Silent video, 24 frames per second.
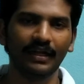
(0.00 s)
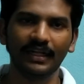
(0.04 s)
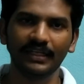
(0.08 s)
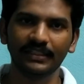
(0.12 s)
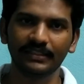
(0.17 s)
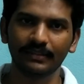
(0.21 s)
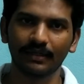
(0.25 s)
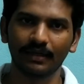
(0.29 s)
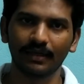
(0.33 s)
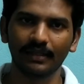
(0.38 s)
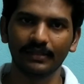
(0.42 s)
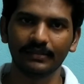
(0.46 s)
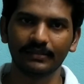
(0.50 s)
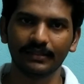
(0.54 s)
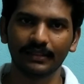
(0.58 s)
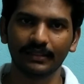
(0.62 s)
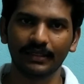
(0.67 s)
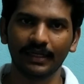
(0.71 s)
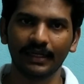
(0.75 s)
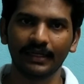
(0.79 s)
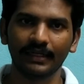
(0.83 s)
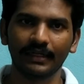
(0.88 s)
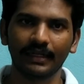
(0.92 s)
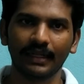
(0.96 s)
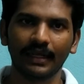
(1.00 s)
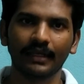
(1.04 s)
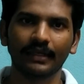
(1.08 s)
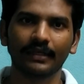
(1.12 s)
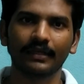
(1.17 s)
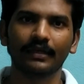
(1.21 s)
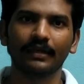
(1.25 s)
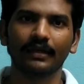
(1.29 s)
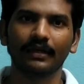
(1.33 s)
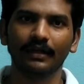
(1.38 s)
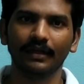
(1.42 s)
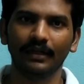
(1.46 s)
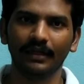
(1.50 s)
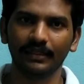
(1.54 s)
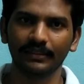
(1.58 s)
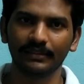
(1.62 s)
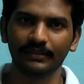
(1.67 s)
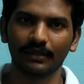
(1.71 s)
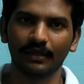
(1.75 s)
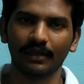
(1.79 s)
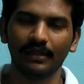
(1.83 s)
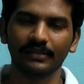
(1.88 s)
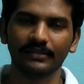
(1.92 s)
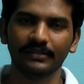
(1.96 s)
diesel oil settling tank,
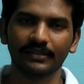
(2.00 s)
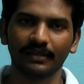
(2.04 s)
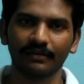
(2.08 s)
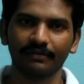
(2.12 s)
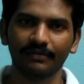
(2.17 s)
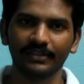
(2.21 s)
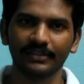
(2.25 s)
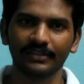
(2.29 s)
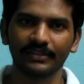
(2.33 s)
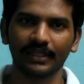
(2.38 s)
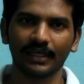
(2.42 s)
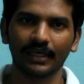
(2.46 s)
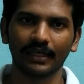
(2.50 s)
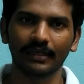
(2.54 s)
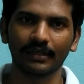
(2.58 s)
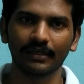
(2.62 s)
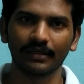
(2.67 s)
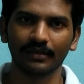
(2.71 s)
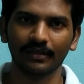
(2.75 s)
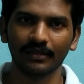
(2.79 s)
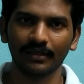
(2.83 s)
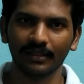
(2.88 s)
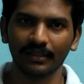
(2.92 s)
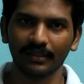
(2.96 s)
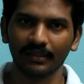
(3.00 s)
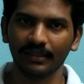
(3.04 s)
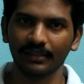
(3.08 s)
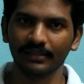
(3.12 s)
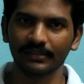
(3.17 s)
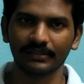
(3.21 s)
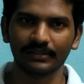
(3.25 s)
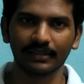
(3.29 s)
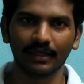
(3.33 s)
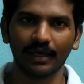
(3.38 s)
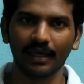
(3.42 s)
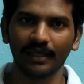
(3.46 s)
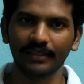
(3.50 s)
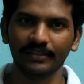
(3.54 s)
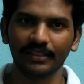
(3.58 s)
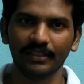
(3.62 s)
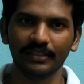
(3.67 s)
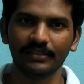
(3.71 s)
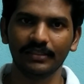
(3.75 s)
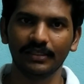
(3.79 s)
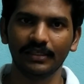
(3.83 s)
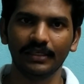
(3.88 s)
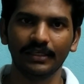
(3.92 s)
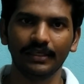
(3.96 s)
diesel oil service tank, this
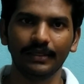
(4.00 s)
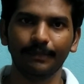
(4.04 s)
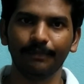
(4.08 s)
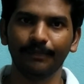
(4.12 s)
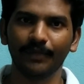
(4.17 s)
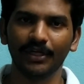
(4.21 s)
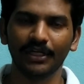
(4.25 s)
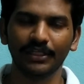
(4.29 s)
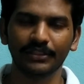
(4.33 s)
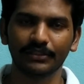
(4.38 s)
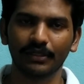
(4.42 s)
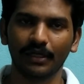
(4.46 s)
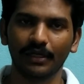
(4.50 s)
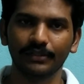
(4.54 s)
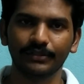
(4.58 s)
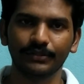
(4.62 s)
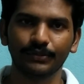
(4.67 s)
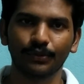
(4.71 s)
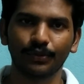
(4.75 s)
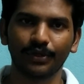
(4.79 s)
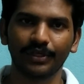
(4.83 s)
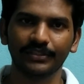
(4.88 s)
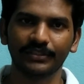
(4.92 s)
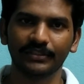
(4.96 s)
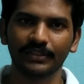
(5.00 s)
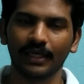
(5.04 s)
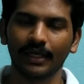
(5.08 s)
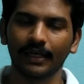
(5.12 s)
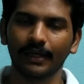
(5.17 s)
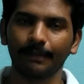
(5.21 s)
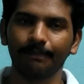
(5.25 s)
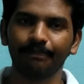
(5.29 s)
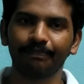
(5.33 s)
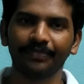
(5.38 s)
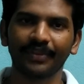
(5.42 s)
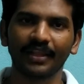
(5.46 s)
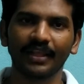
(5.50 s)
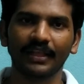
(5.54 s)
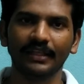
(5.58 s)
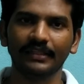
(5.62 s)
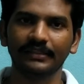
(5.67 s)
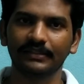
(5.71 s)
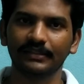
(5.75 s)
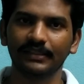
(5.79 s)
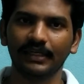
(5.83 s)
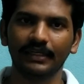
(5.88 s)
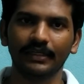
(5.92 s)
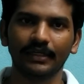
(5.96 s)
IGT diesel oil storage tank,
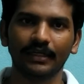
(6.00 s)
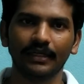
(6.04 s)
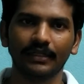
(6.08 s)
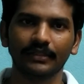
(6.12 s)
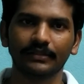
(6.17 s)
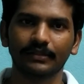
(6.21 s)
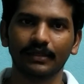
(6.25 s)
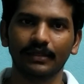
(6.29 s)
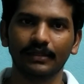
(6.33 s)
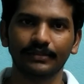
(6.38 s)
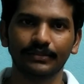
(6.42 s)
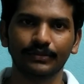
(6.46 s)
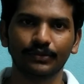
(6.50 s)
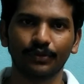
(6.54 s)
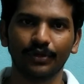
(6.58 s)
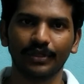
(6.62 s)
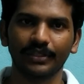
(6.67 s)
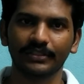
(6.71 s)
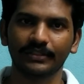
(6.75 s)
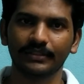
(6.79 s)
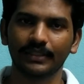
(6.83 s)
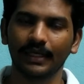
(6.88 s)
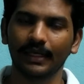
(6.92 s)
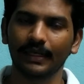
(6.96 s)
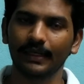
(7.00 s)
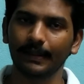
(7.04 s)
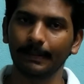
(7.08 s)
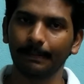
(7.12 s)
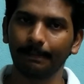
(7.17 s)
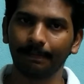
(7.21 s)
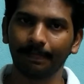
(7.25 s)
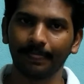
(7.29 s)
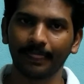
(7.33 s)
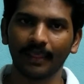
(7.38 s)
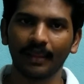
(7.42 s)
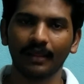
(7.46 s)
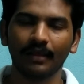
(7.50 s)
Incinerator diesel oil storage tank,